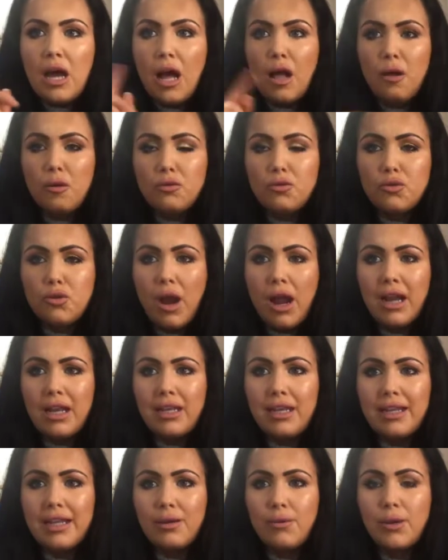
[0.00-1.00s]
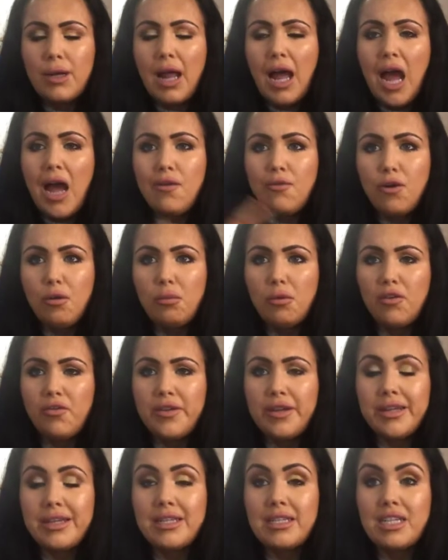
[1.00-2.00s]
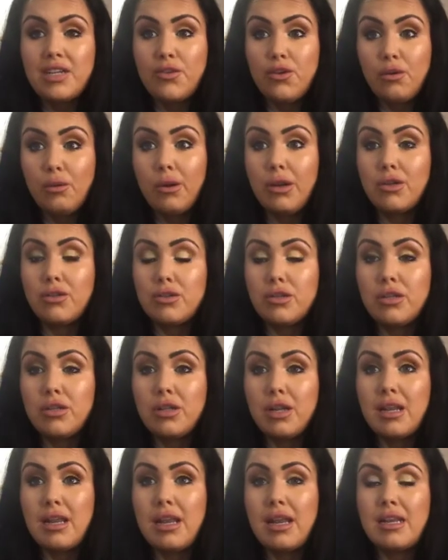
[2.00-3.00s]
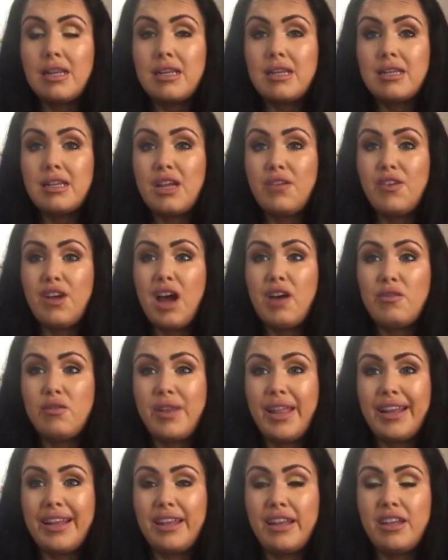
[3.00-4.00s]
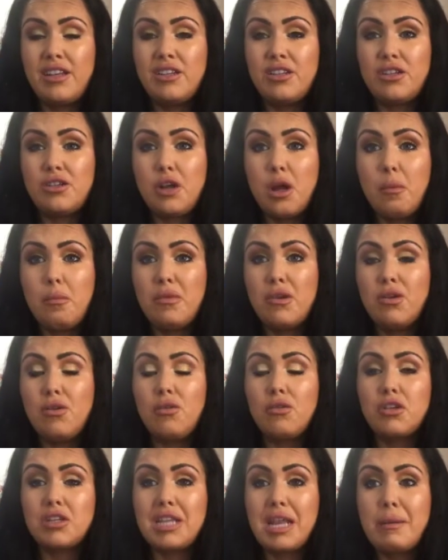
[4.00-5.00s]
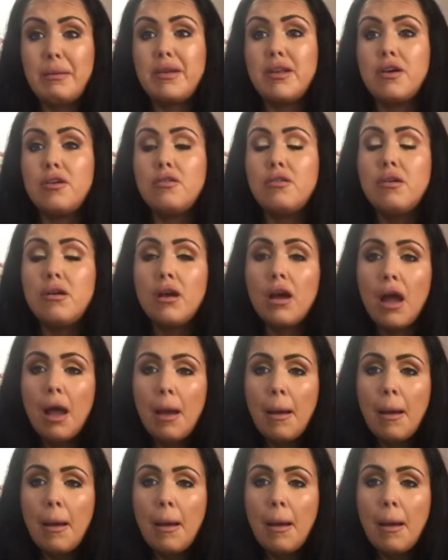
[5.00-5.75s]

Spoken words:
I'll try to link what I have on my face if you're wondering, and if I haven't linked it down below, just let me know.